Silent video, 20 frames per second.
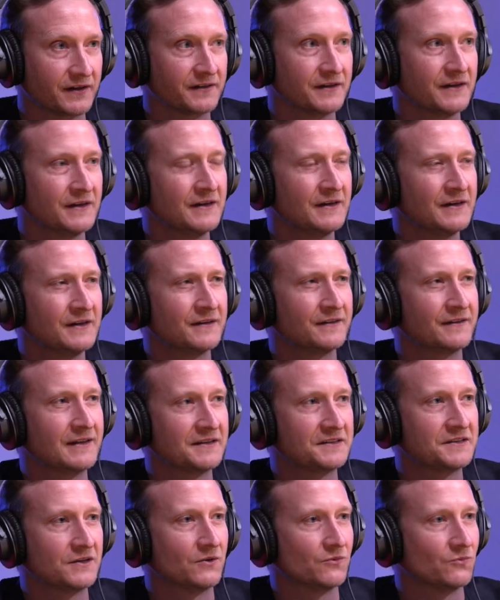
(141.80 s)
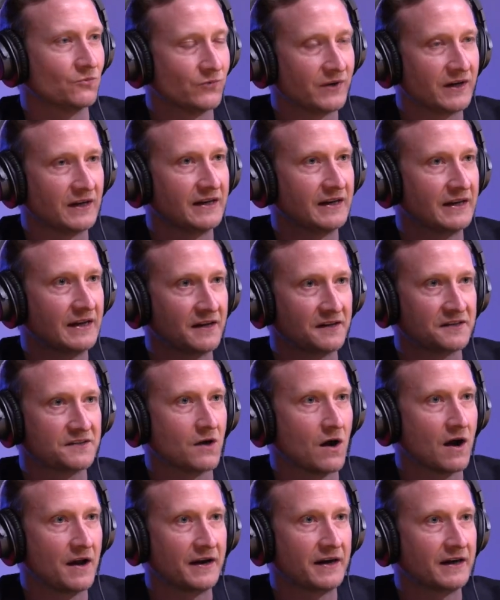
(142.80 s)
And that's a really
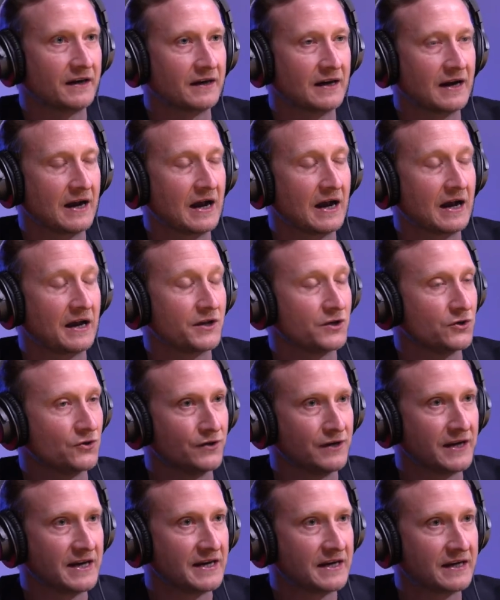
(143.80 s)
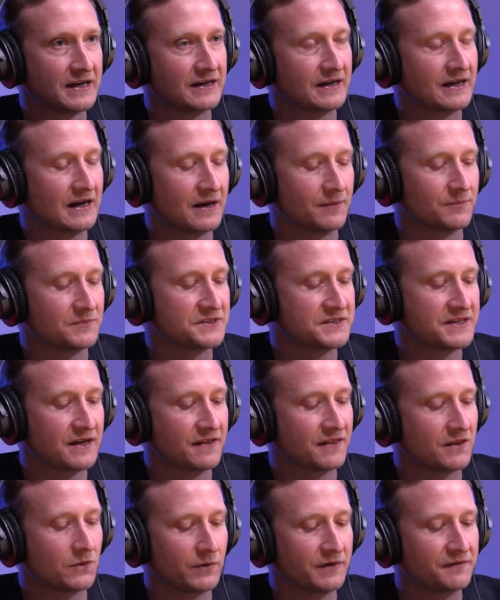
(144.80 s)
exciting, uh, unique um,
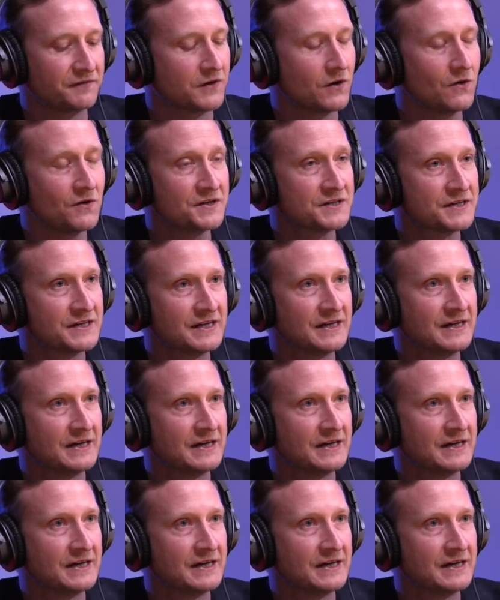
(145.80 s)
set that we've got.